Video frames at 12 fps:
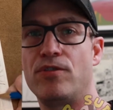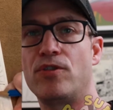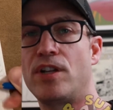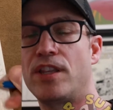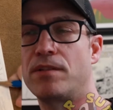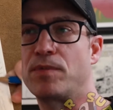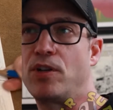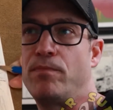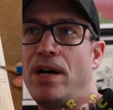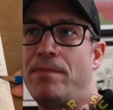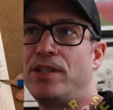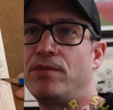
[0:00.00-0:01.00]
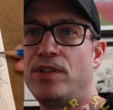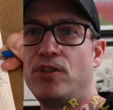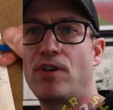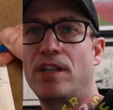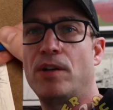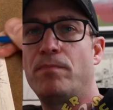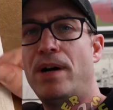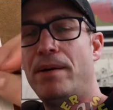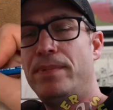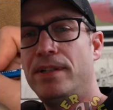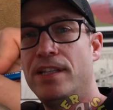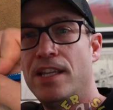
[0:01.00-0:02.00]
You can draw things called puppets, where you draw a little
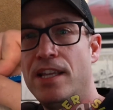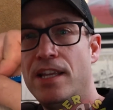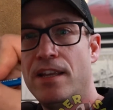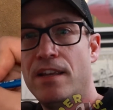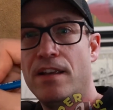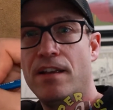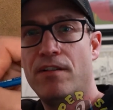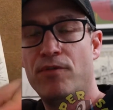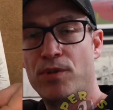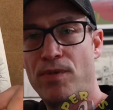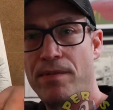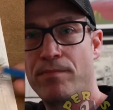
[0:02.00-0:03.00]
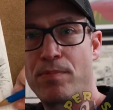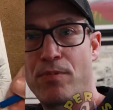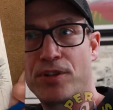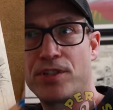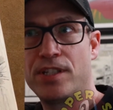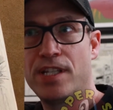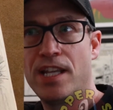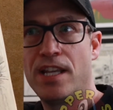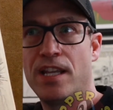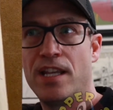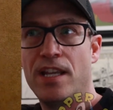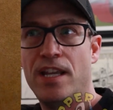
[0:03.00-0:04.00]
puppet with the right proportions,
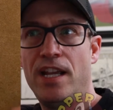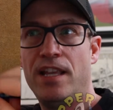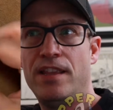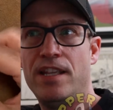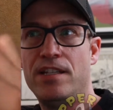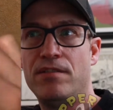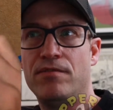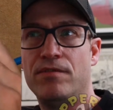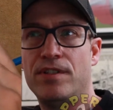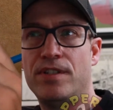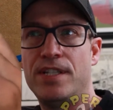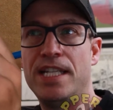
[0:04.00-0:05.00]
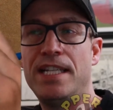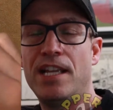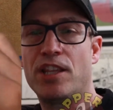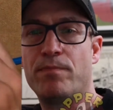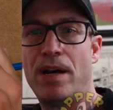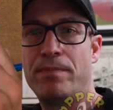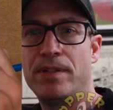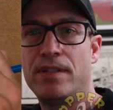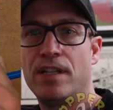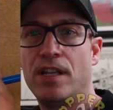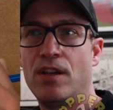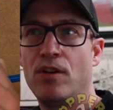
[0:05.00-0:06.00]
and then you detail the puppet.